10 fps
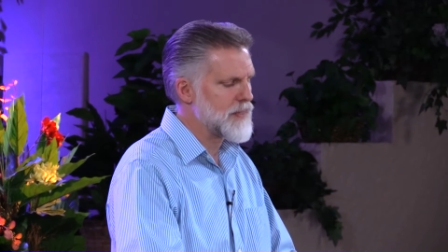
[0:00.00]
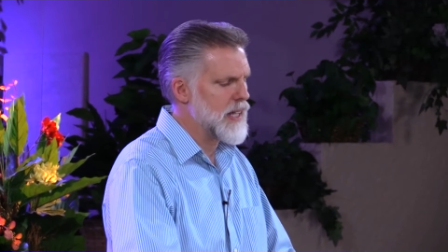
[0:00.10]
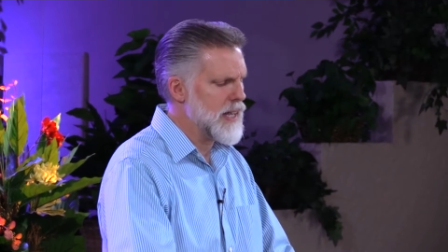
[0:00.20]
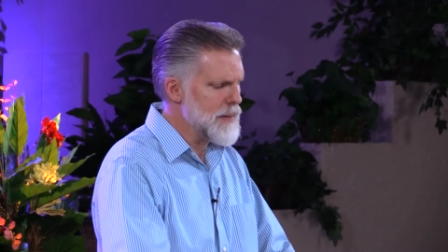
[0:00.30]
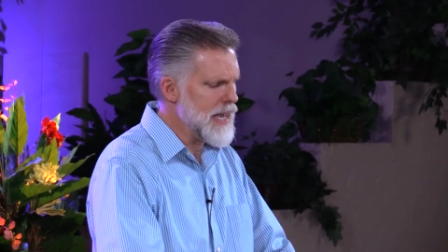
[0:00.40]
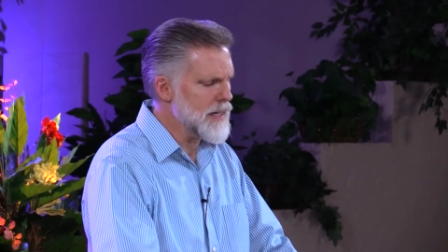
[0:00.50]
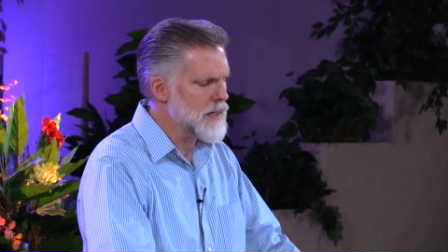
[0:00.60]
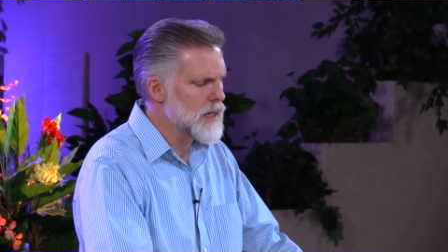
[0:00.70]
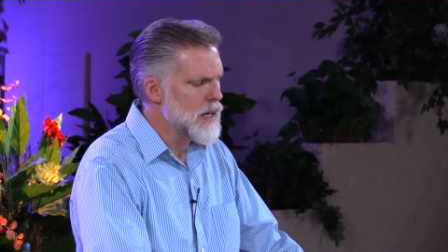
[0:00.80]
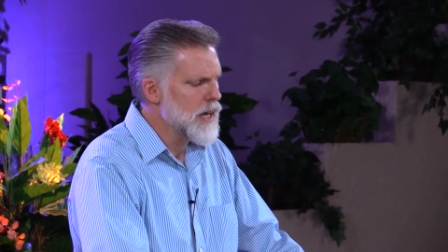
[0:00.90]
Amen.
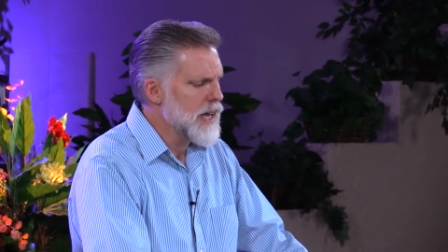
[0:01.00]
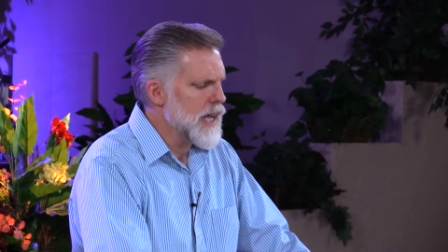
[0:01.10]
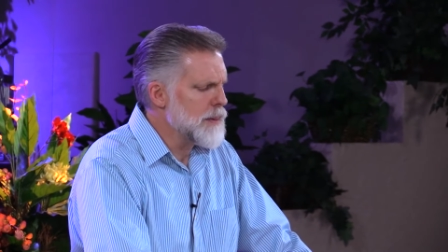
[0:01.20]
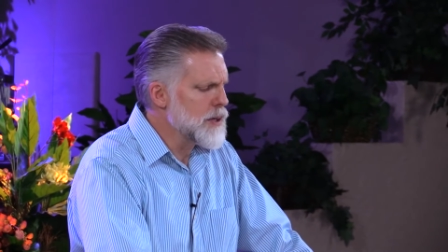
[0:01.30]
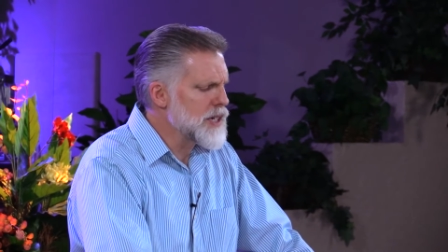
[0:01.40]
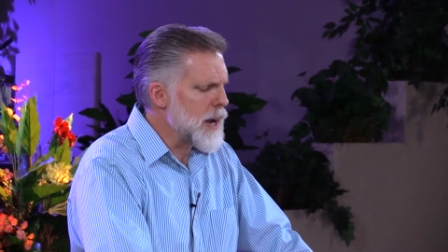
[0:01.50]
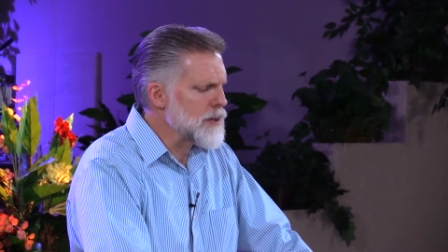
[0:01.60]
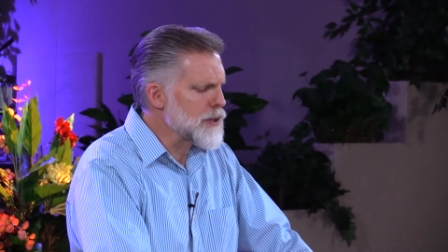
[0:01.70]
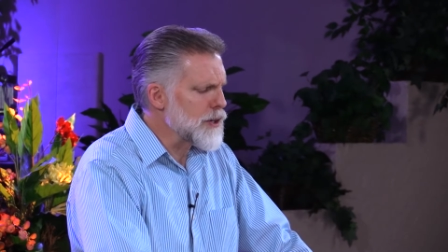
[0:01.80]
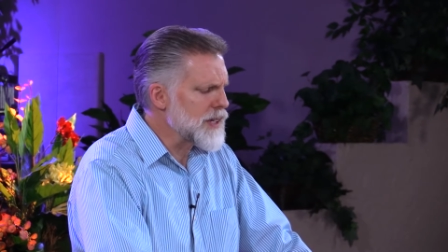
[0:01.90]
Hebrews
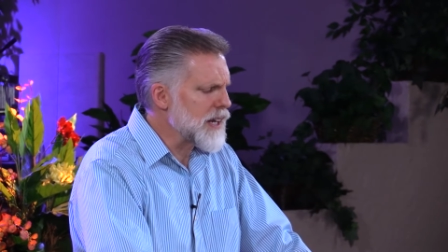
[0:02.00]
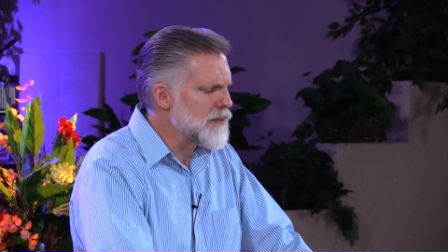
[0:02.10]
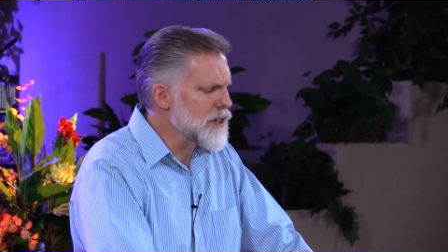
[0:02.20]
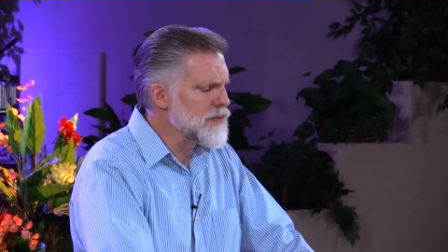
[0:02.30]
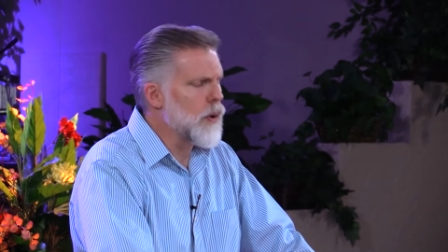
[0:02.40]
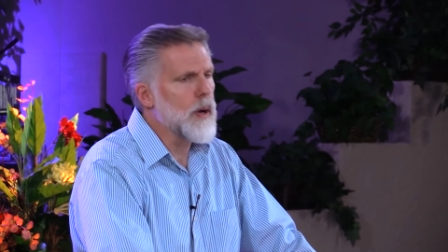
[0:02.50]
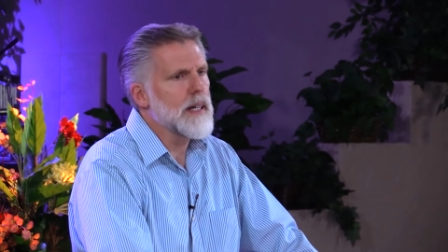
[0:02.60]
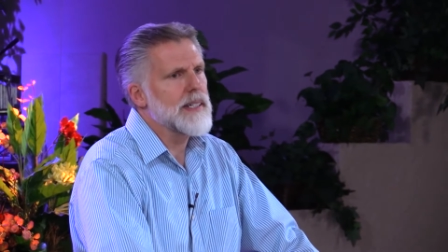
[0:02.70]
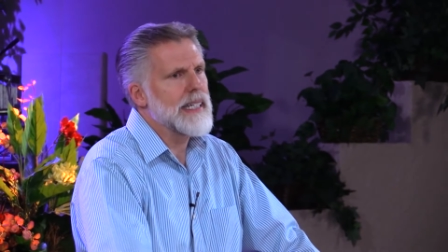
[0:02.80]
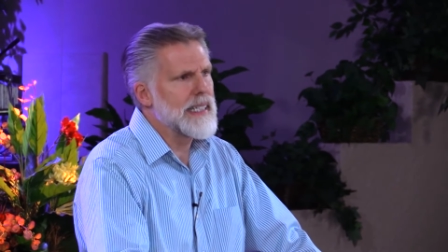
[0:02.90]
chapter 13, verse 4.
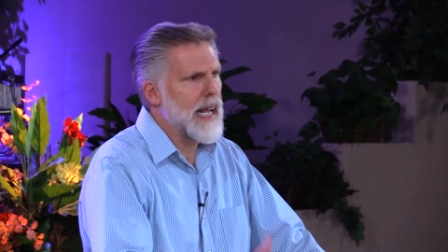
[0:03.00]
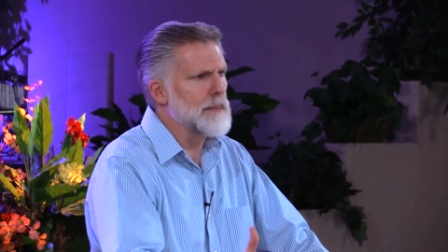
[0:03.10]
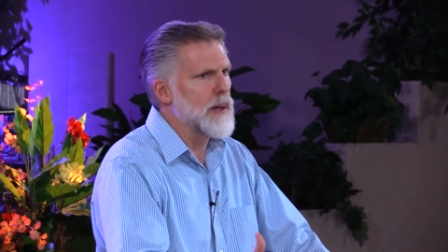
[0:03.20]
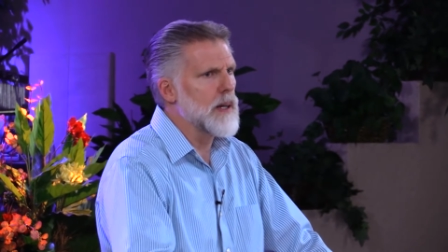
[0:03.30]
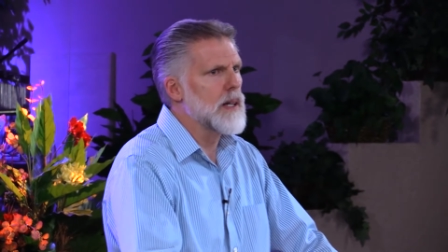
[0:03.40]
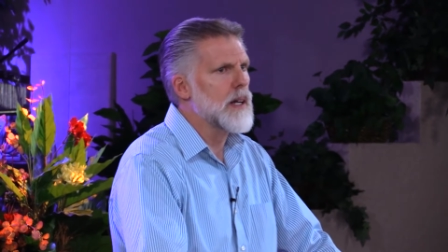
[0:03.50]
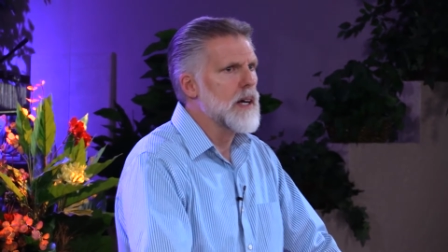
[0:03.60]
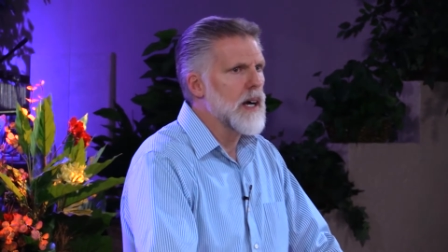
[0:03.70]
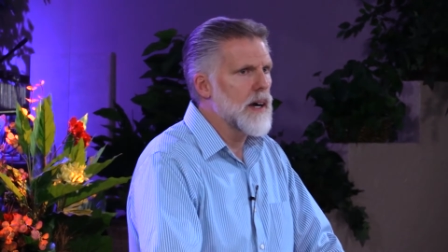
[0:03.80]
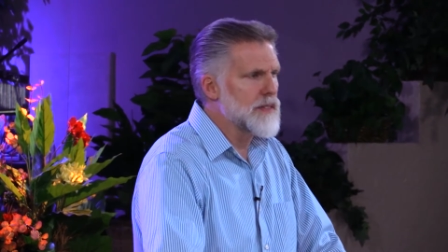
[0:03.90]
Here's an example
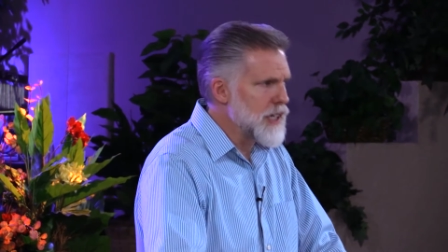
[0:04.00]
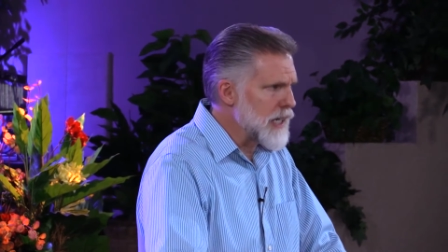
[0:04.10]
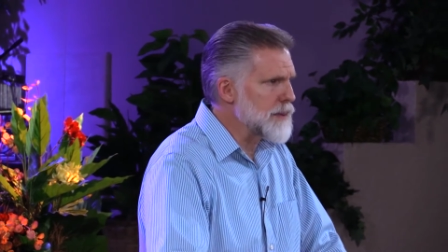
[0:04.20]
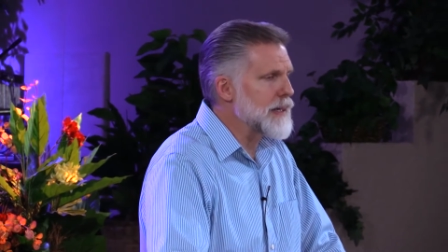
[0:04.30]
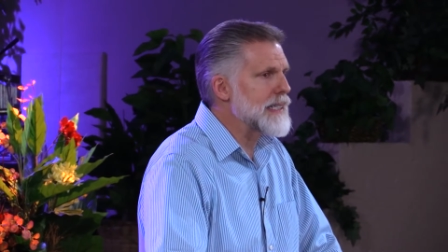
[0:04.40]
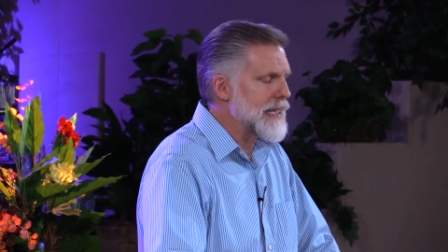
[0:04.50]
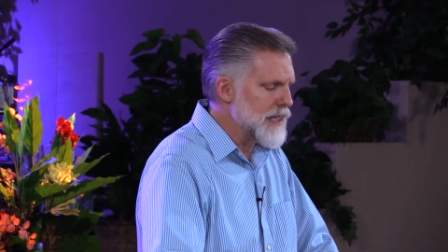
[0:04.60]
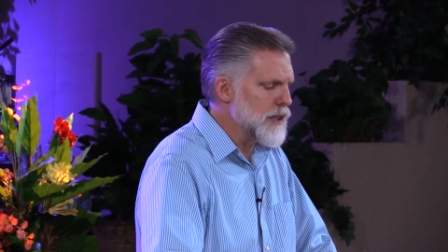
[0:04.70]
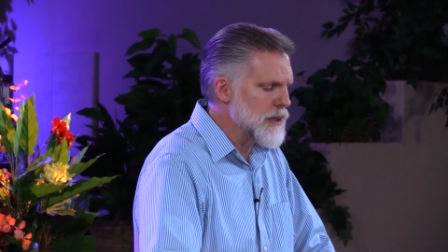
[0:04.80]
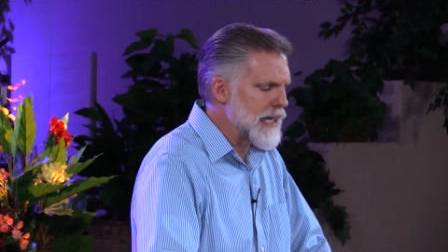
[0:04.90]
of judgments in
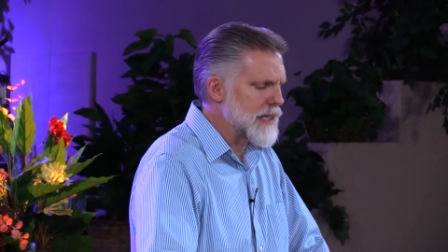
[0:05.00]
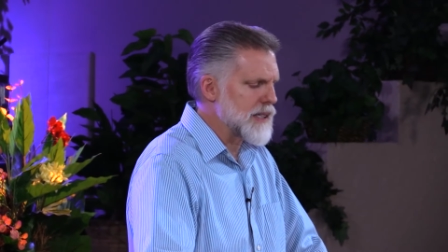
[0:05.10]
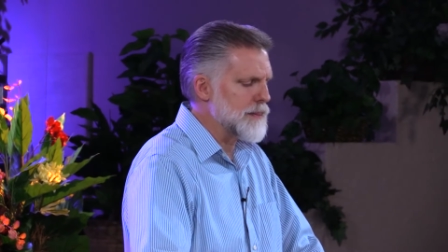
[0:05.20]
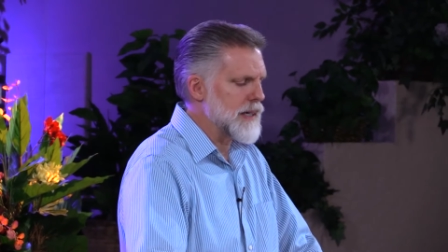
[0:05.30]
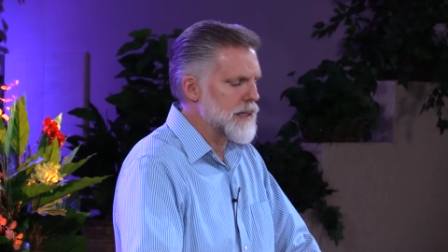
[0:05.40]
the New Testament.